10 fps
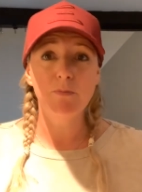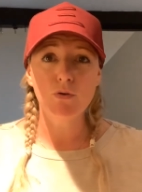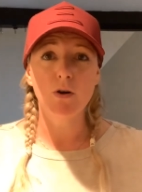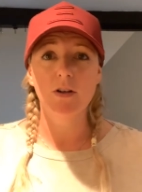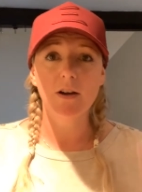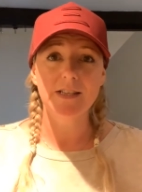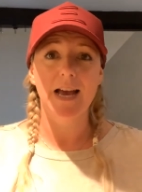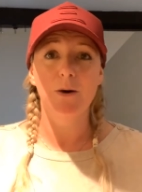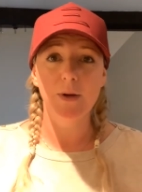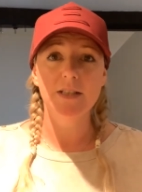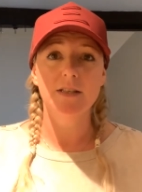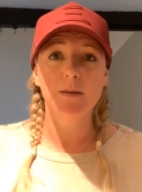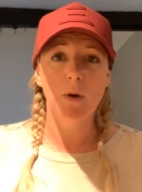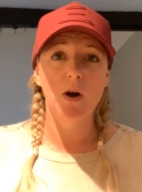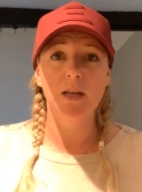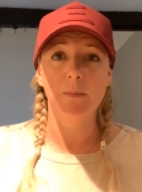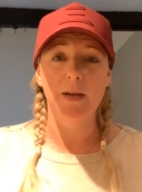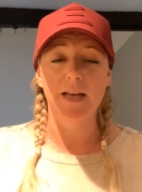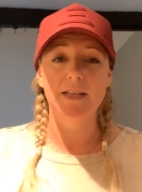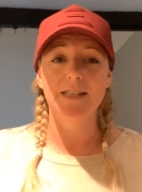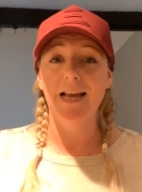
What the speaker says: product out into the marketplace,